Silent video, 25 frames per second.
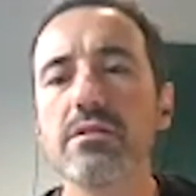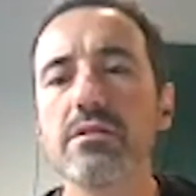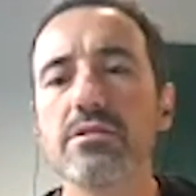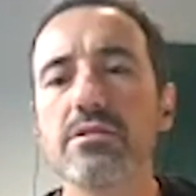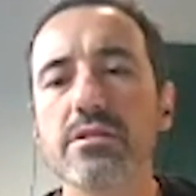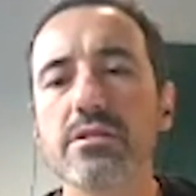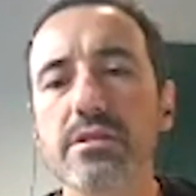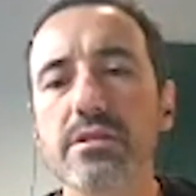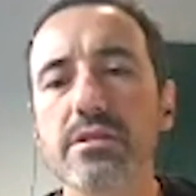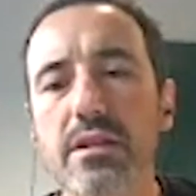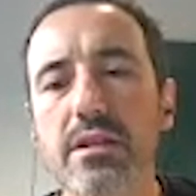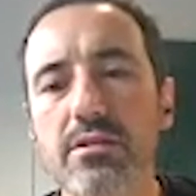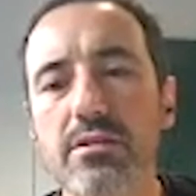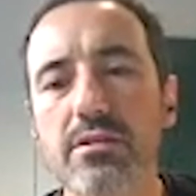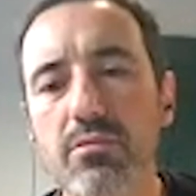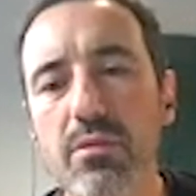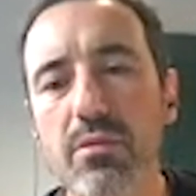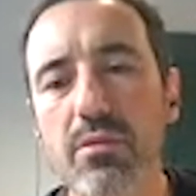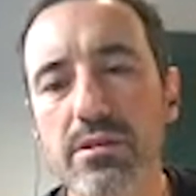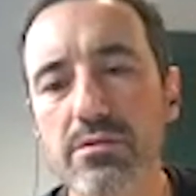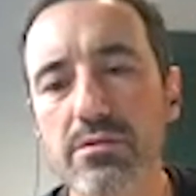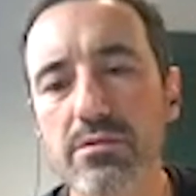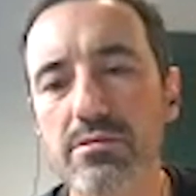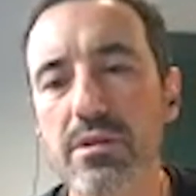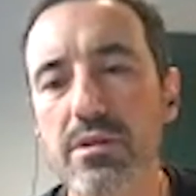the set
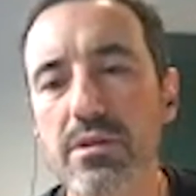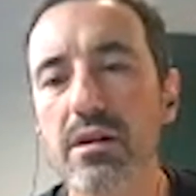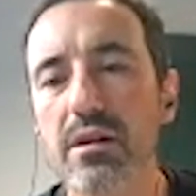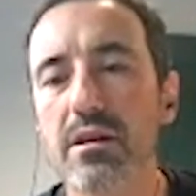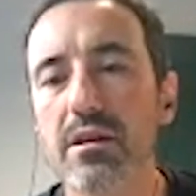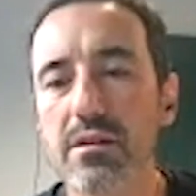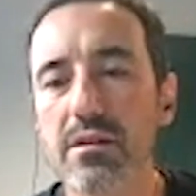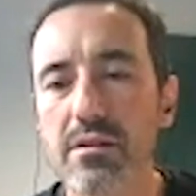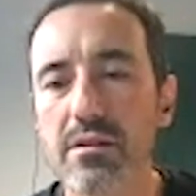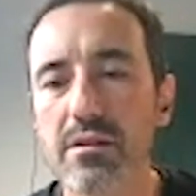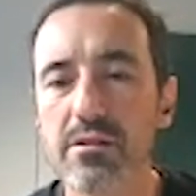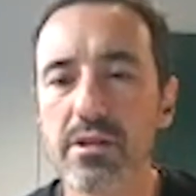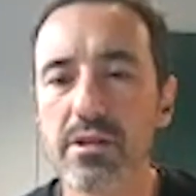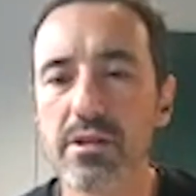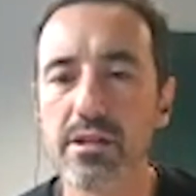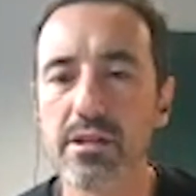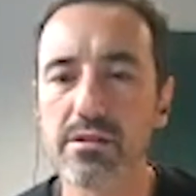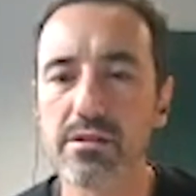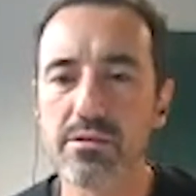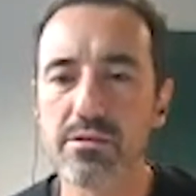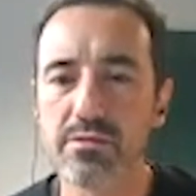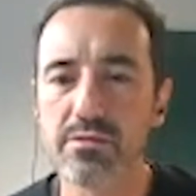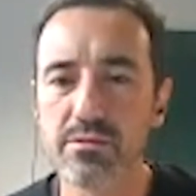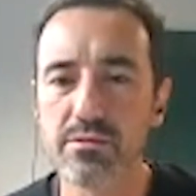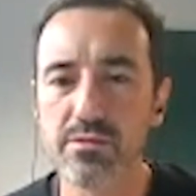1 to R, okay,
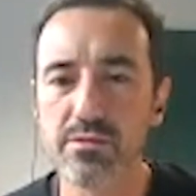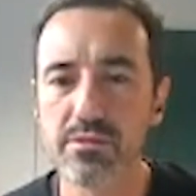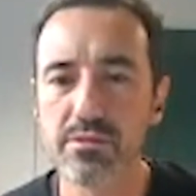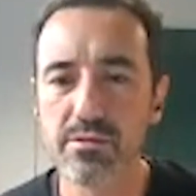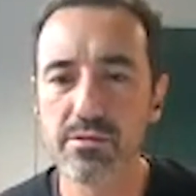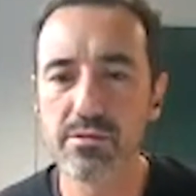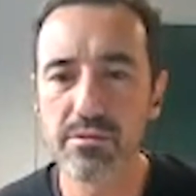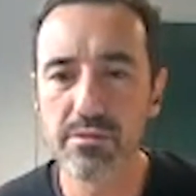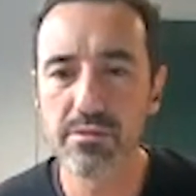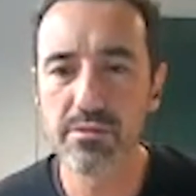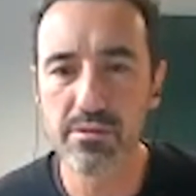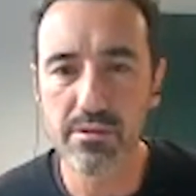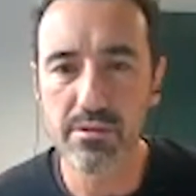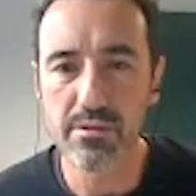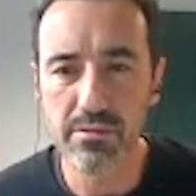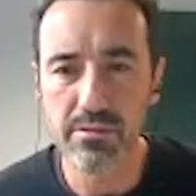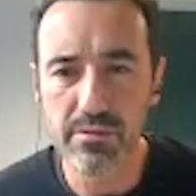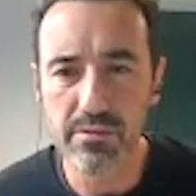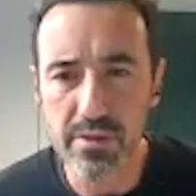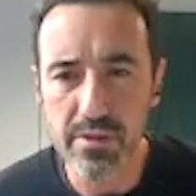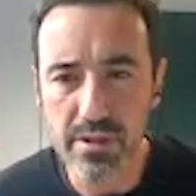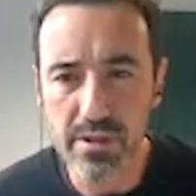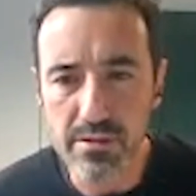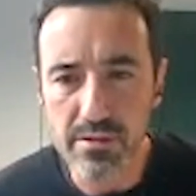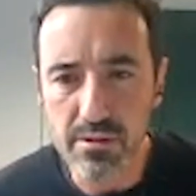so
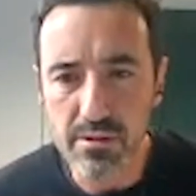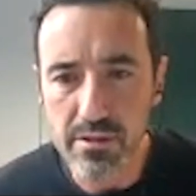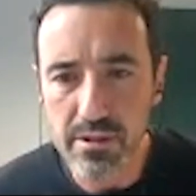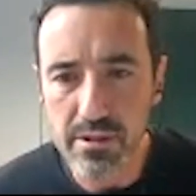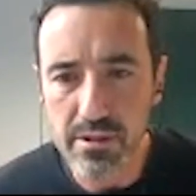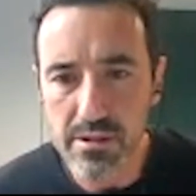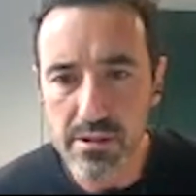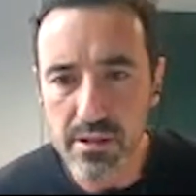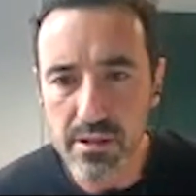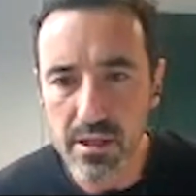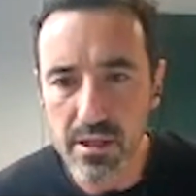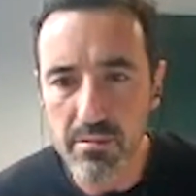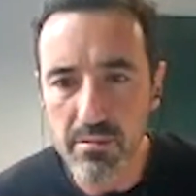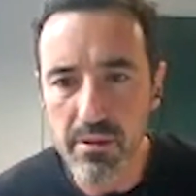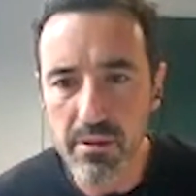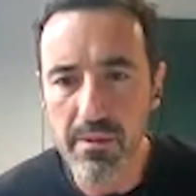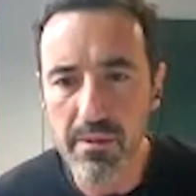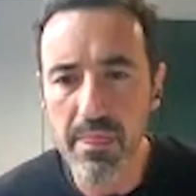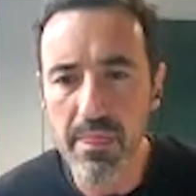V, so it's kind of.